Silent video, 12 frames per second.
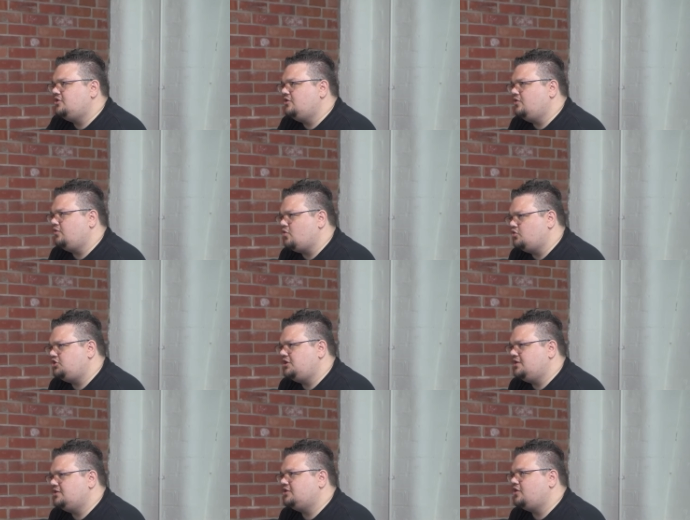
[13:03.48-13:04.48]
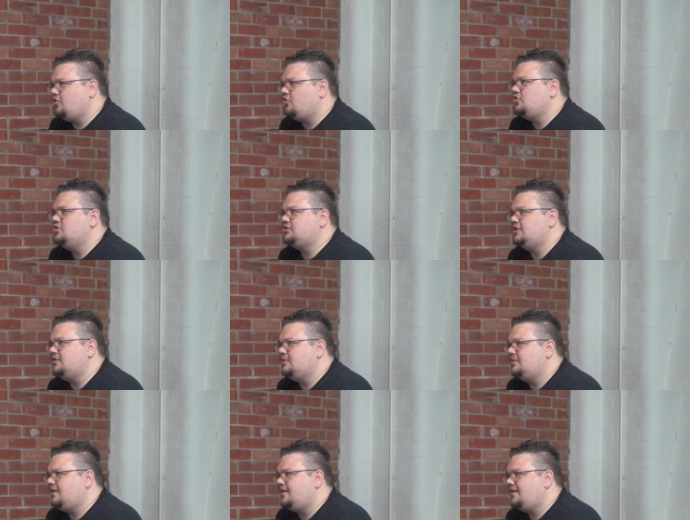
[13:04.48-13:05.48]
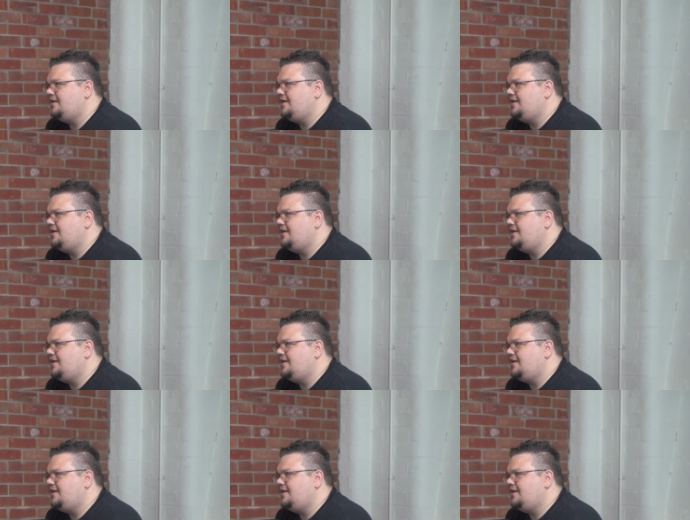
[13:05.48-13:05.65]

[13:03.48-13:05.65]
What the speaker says: negotiators are not used to doing that.